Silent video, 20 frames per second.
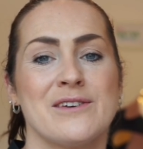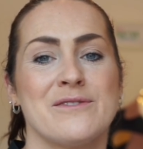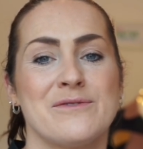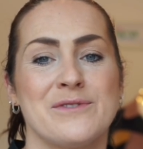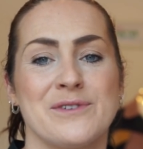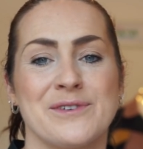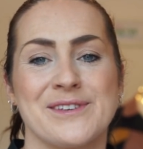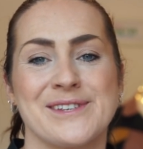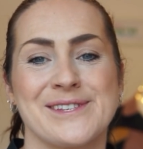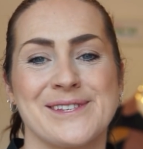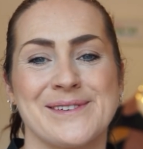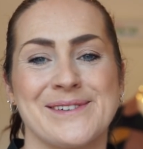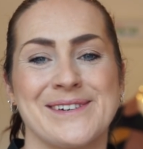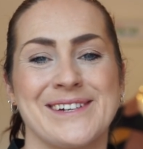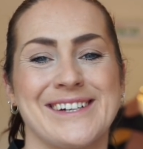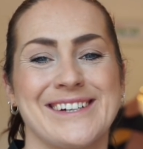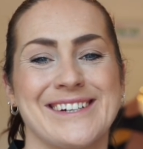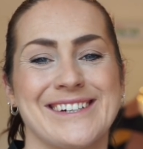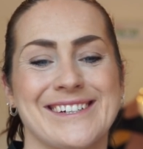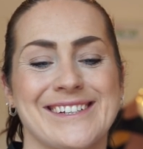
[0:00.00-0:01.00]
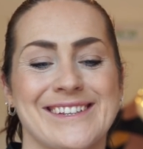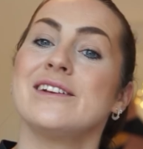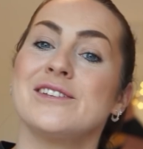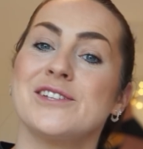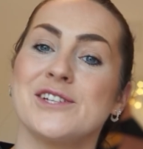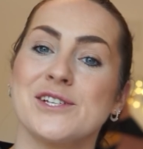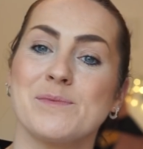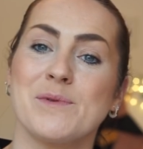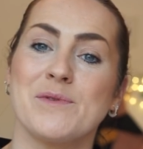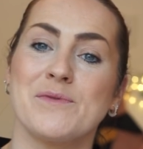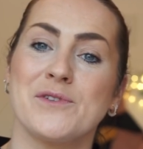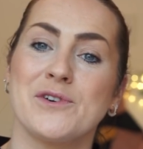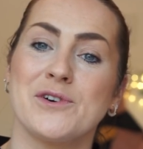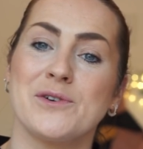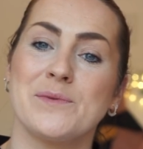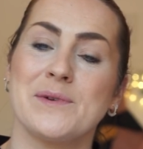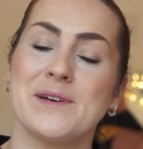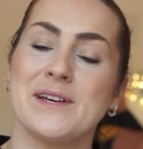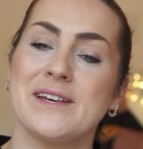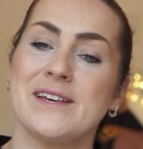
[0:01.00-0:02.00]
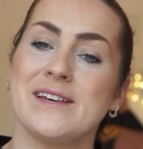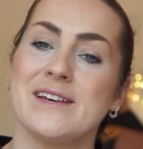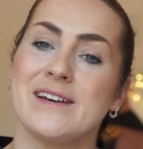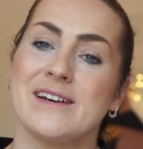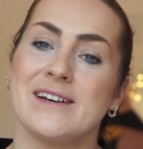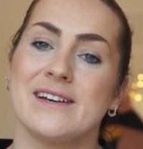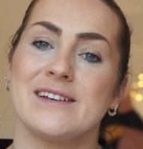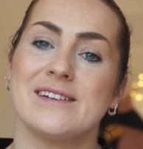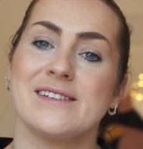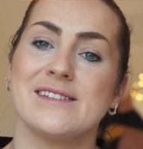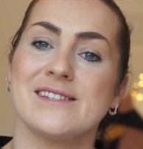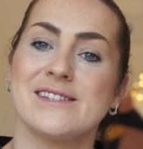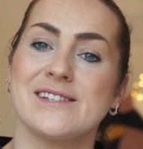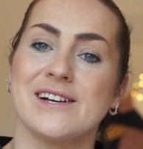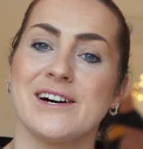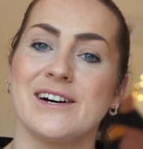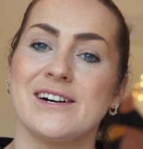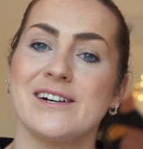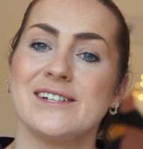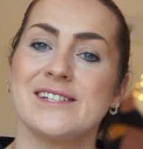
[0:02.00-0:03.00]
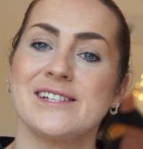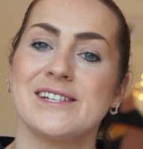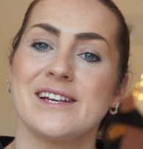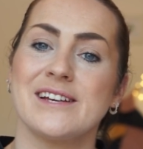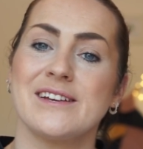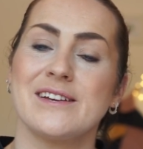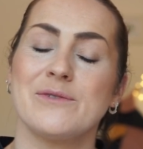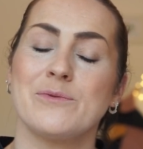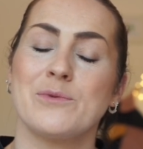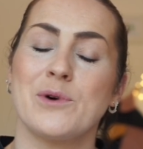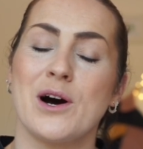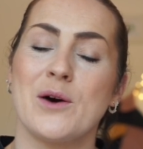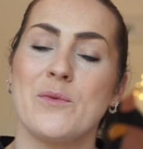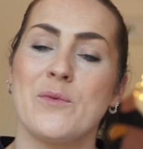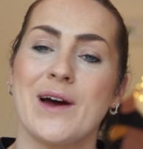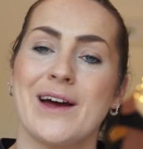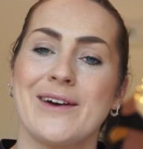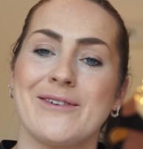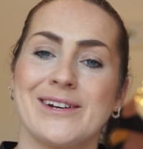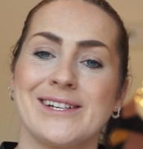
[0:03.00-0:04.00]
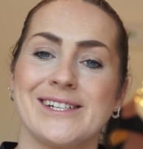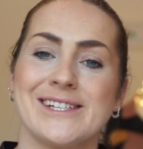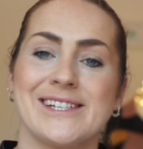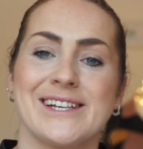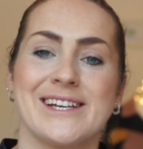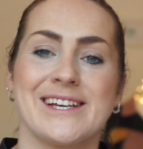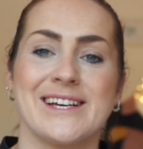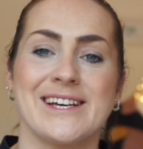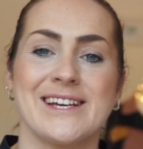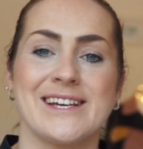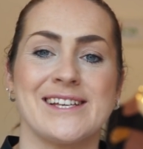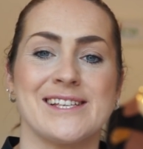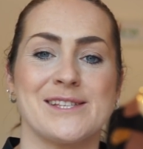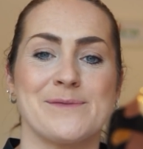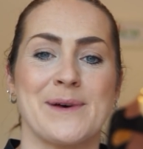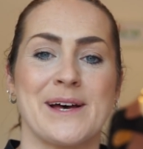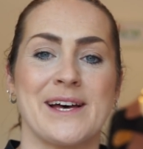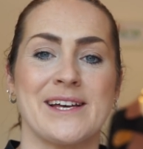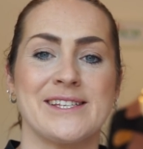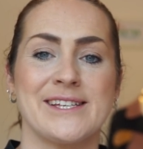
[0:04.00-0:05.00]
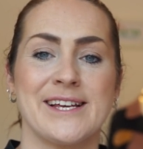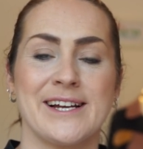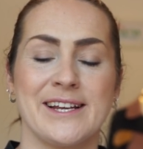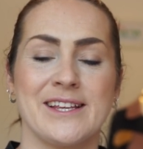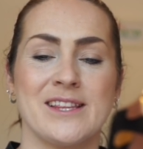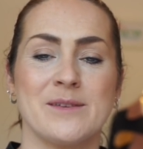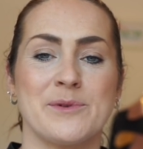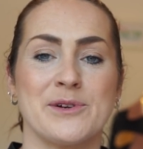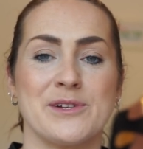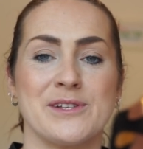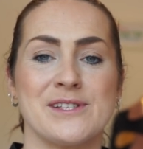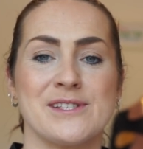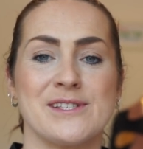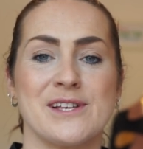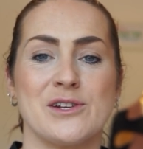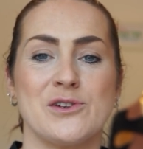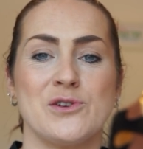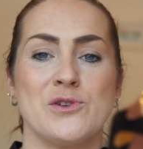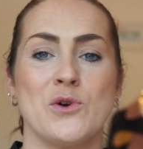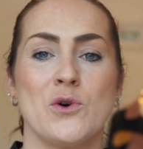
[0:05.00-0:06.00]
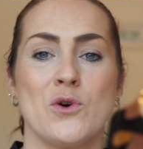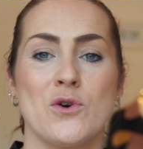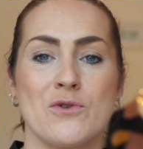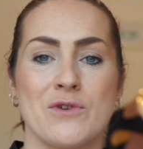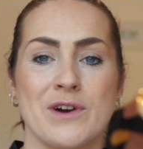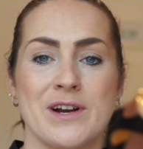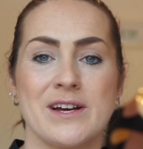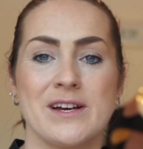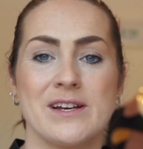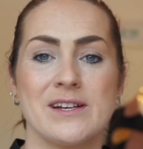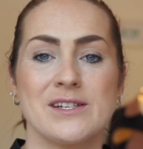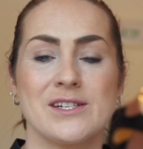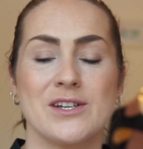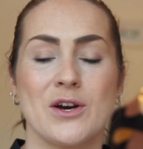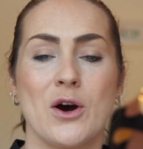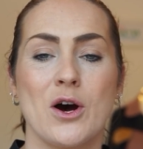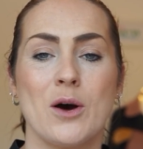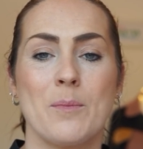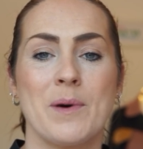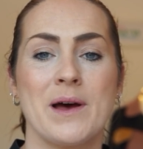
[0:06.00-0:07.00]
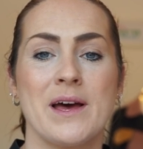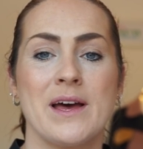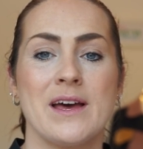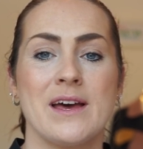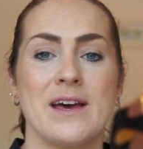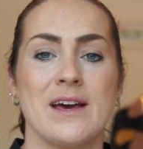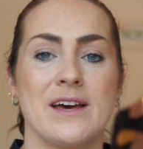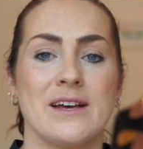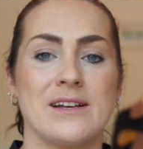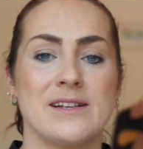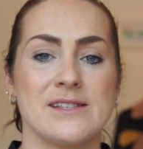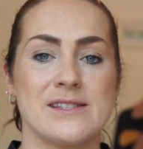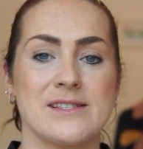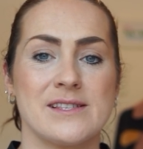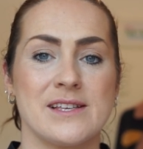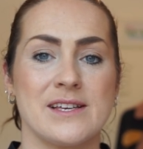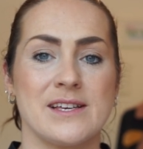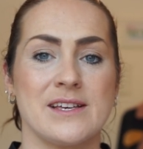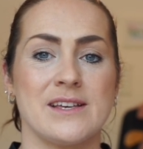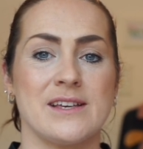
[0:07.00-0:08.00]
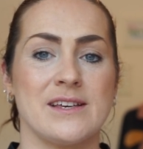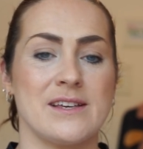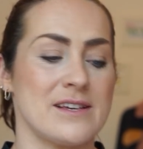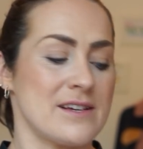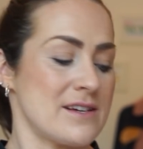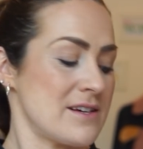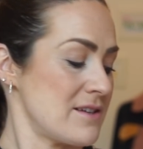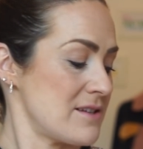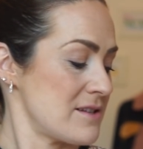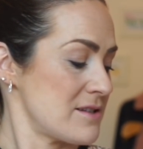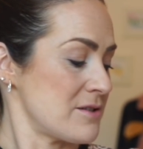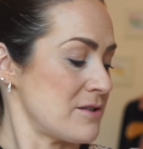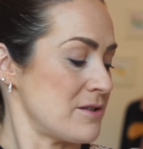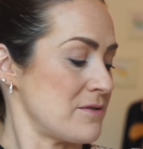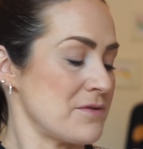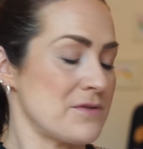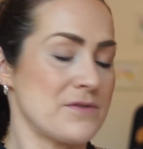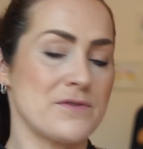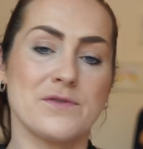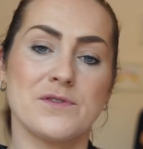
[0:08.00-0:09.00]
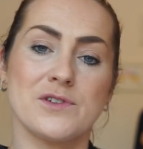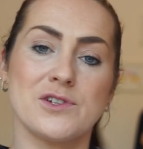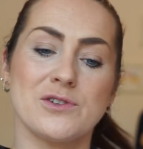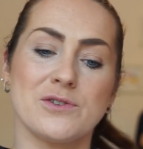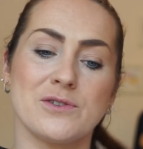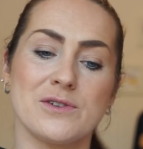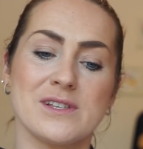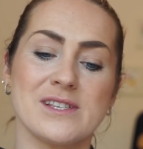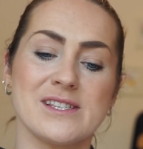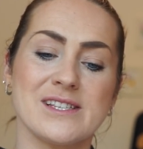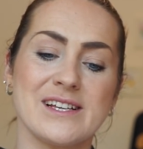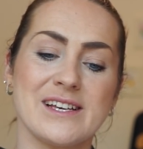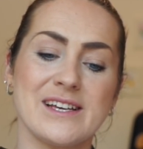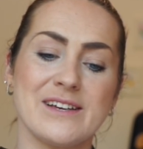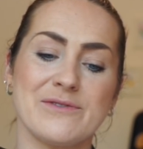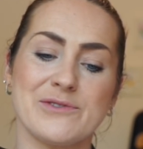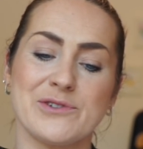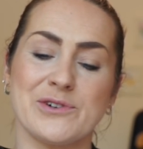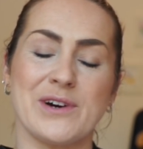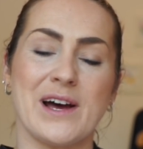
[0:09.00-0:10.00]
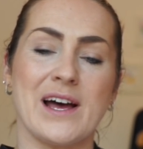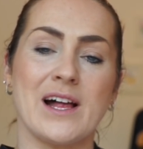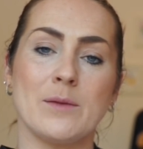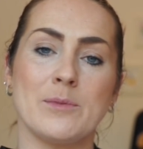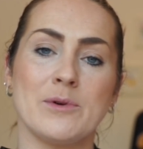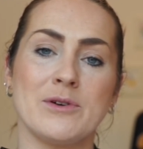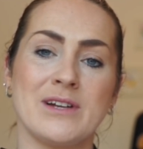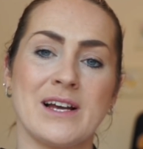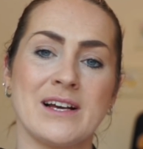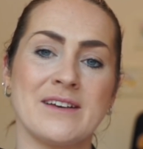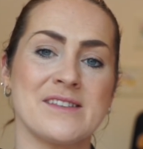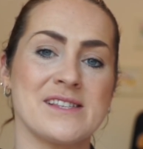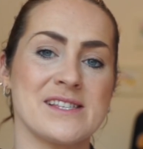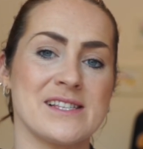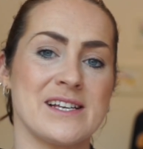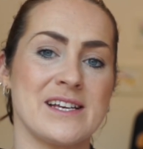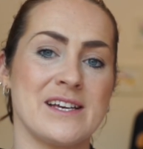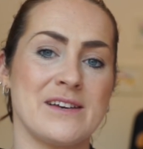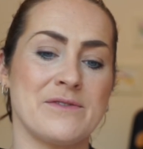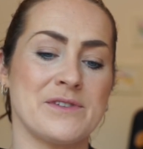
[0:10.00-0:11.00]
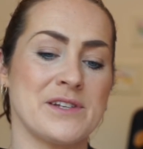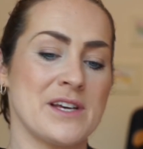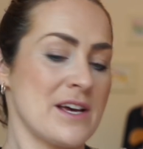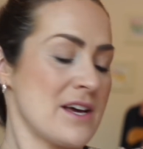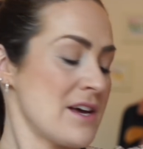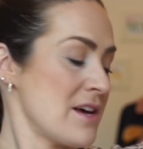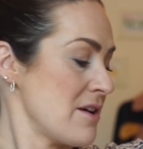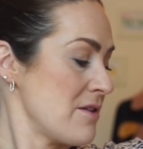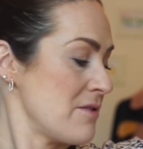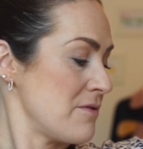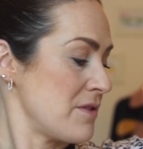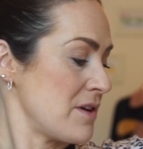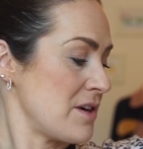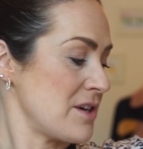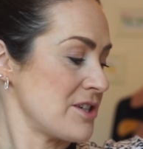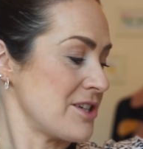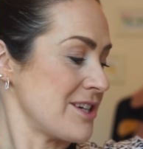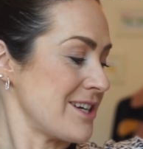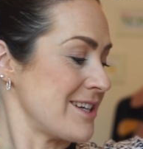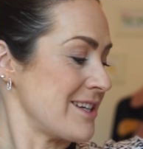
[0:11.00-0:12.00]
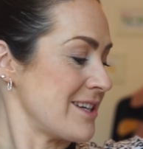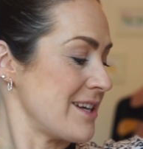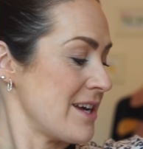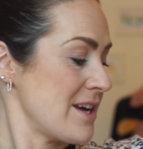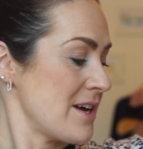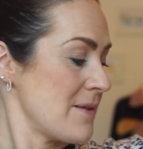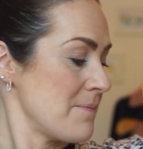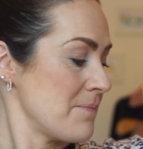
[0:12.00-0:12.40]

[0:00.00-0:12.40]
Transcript: for the sew along. Just before we start, what I'm wearing today is my Tilly and the Buttons Nora top. It's the sort of short sleeved or elbow length sleeved version.